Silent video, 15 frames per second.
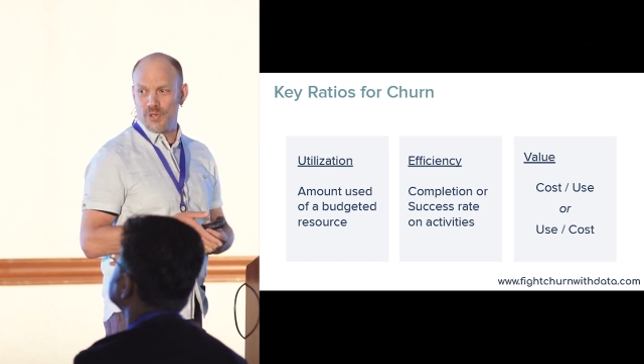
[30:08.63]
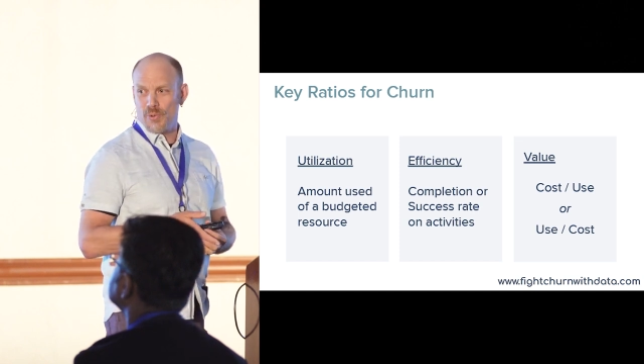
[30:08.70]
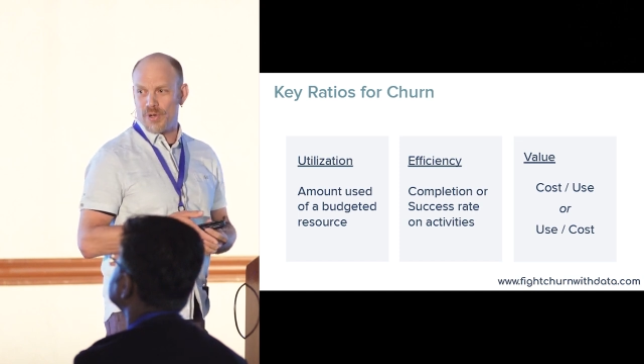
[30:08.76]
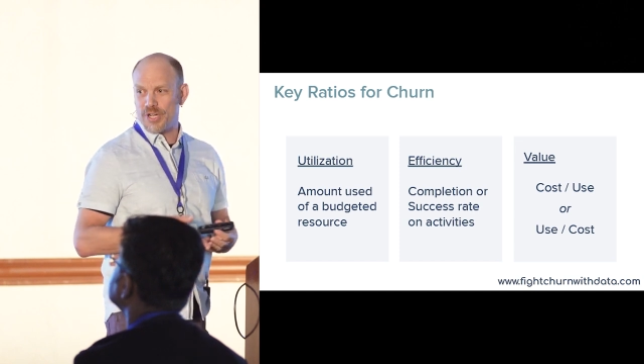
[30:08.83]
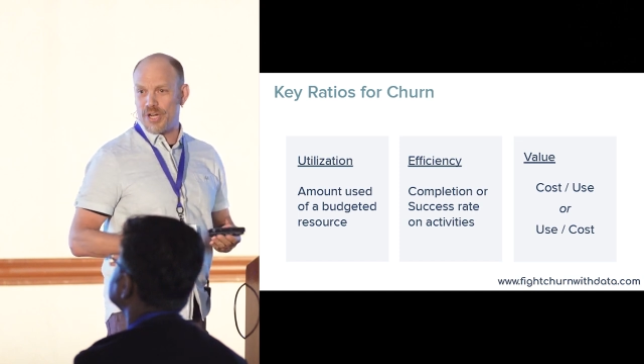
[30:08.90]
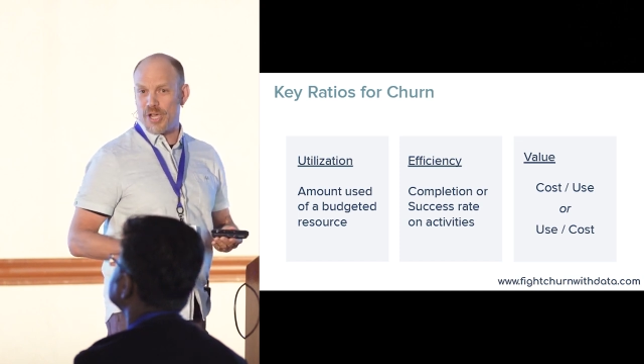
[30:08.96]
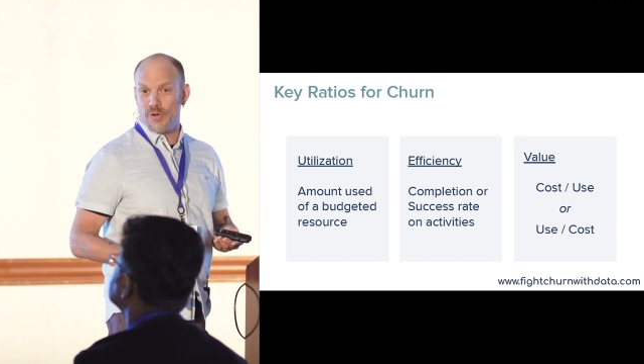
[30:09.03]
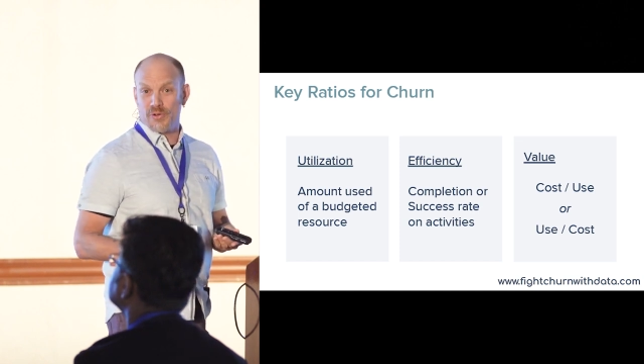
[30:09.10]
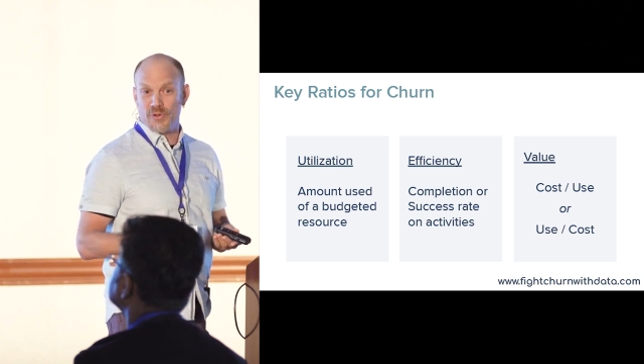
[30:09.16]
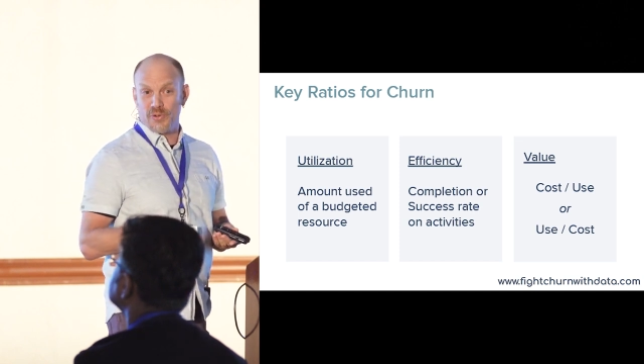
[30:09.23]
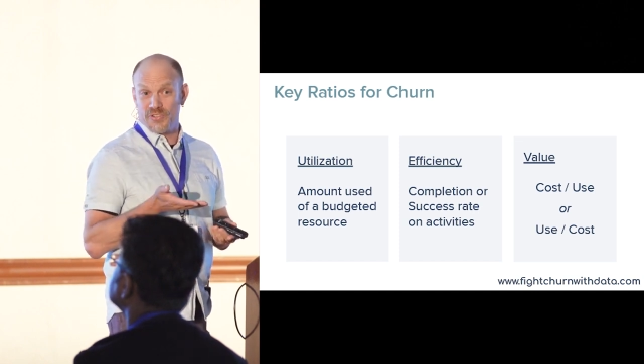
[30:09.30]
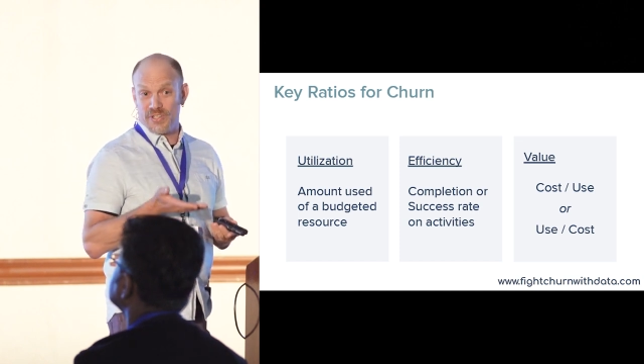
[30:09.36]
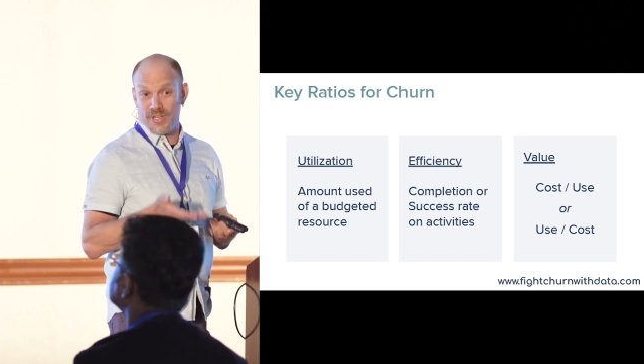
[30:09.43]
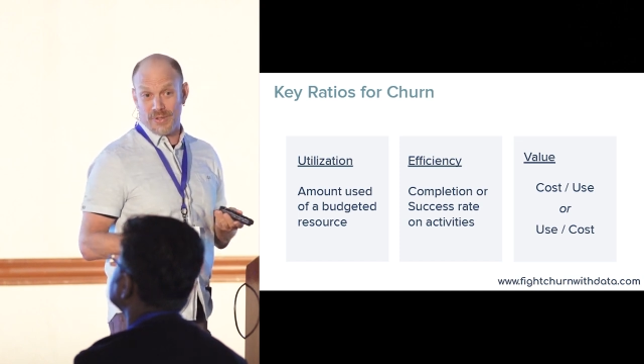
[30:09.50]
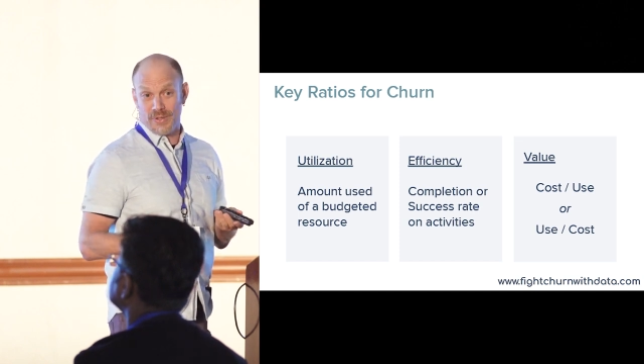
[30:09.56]
you want to know
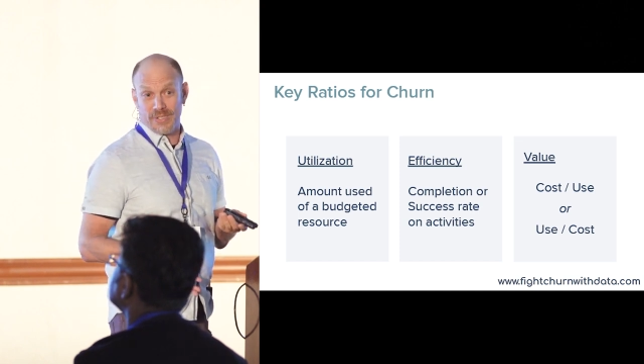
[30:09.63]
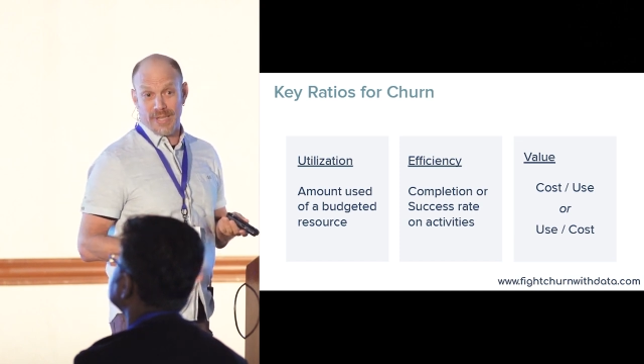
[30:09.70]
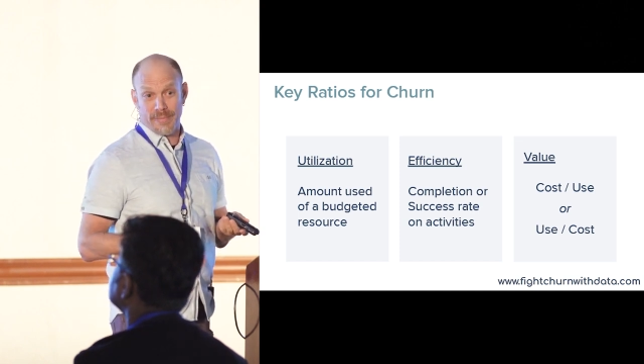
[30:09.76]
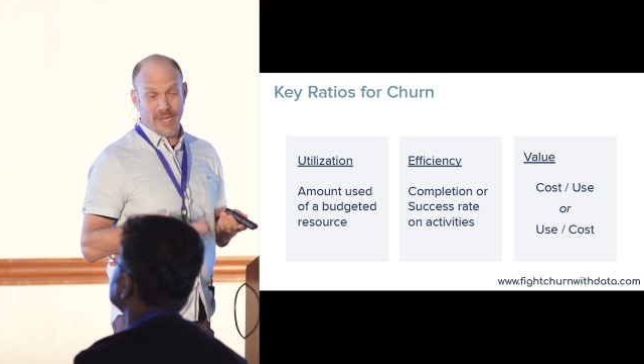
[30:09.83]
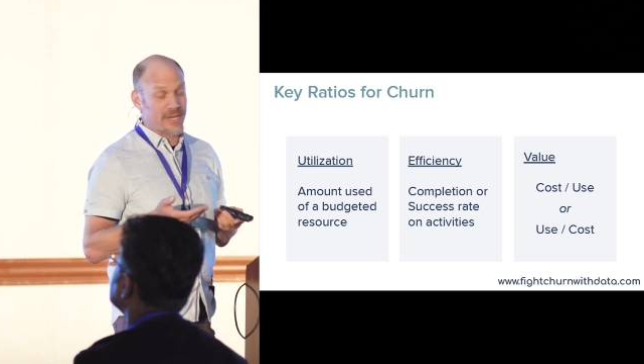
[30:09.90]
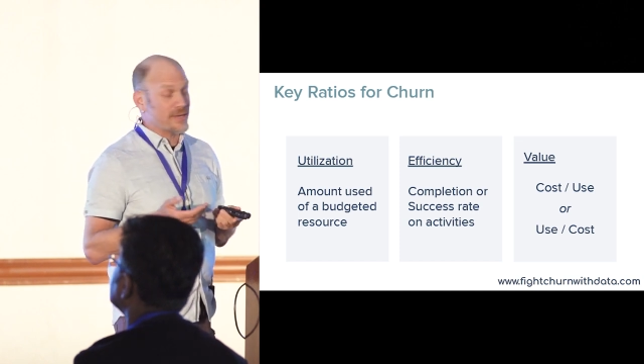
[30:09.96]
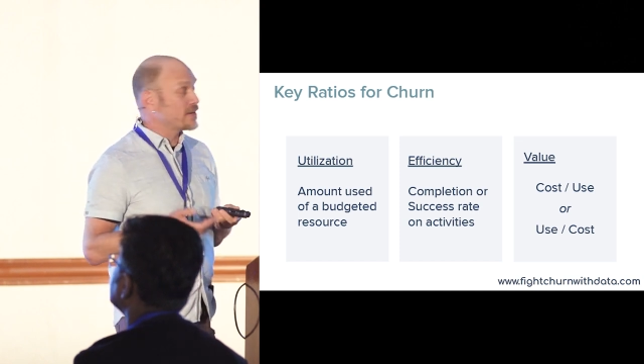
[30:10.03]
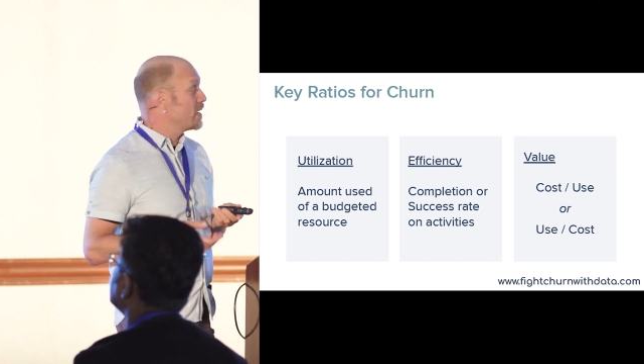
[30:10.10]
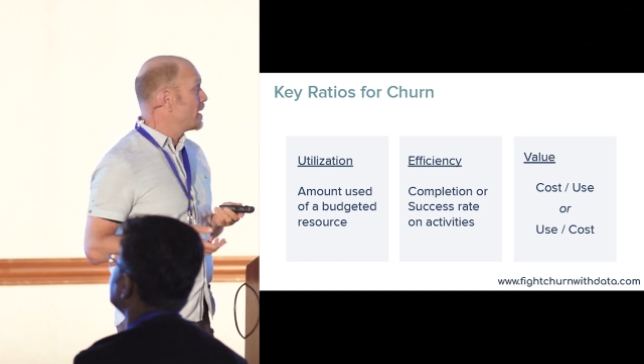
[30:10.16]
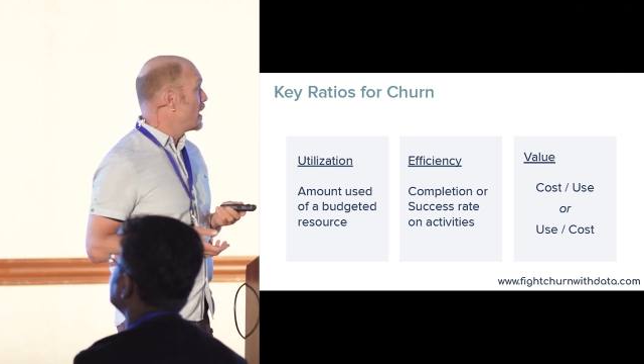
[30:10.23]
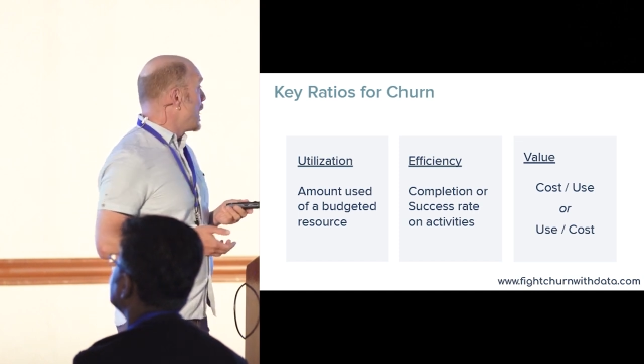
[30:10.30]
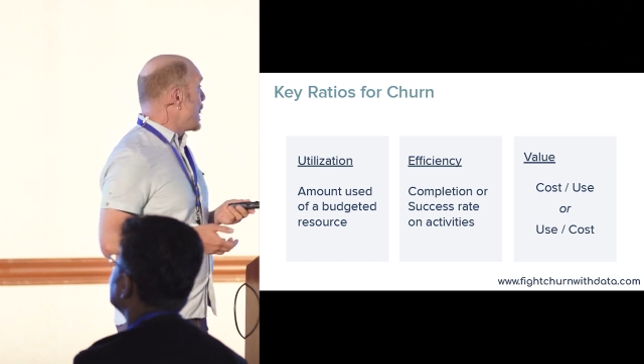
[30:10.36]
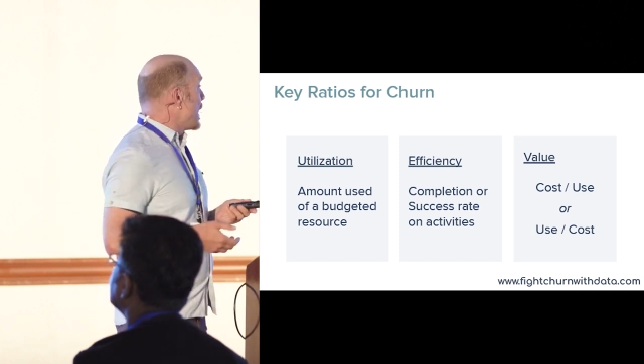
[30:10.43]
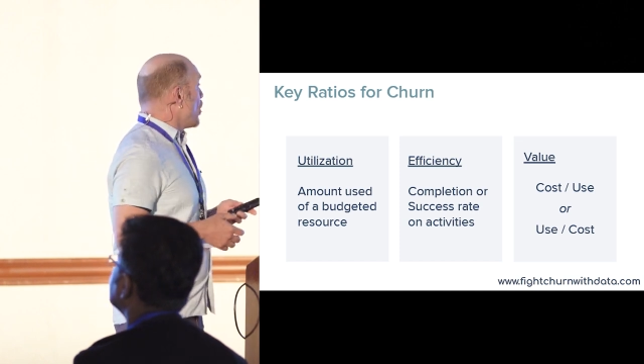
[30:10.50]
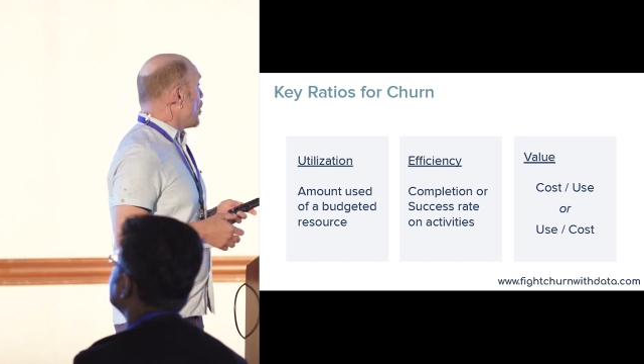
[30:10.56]
who's near the limit.
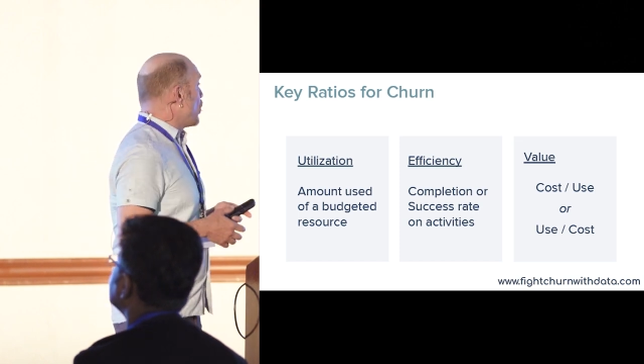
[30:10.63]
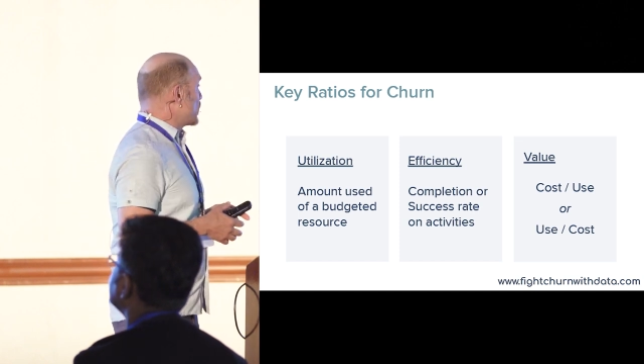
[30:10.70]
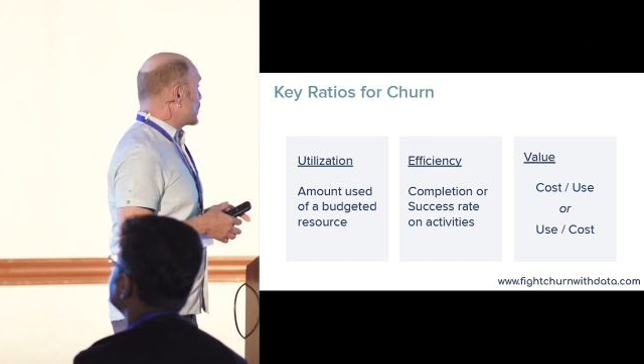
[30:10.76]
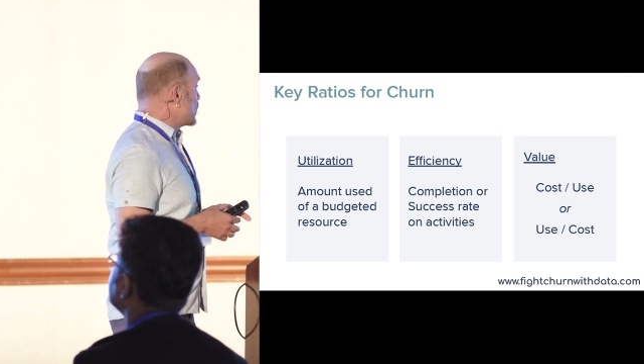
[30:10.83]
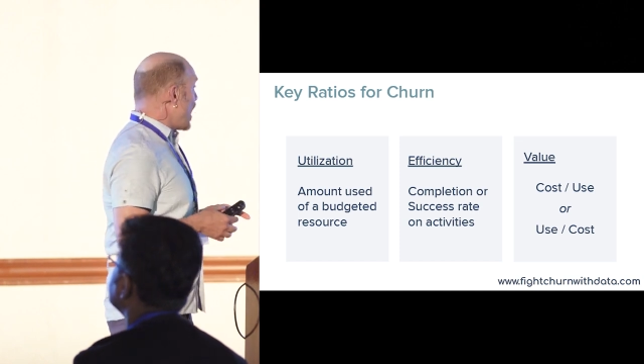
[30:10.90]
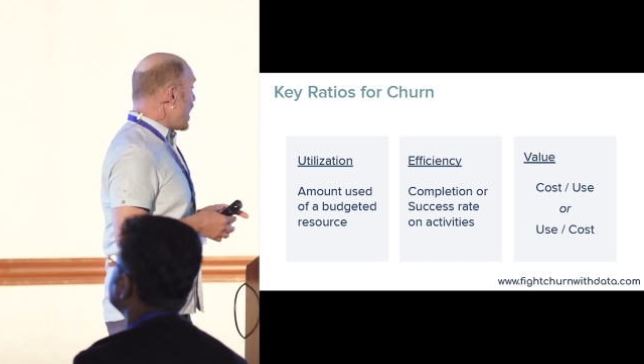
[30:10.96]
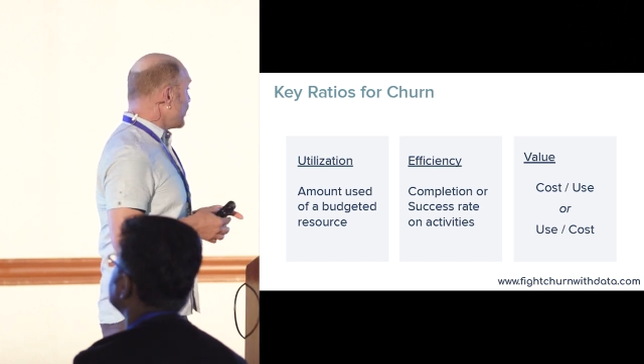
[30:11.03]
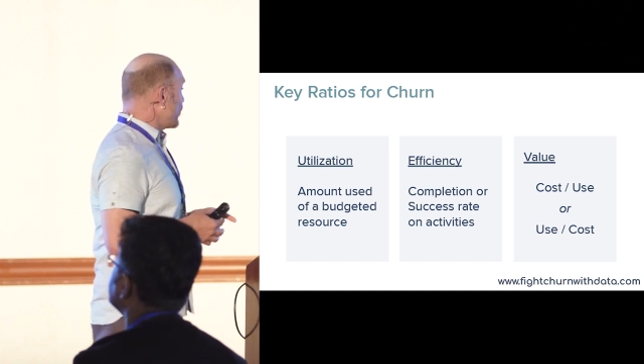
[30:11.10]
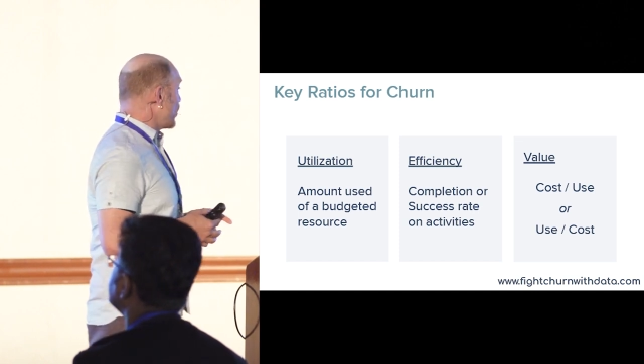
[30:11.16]
What's not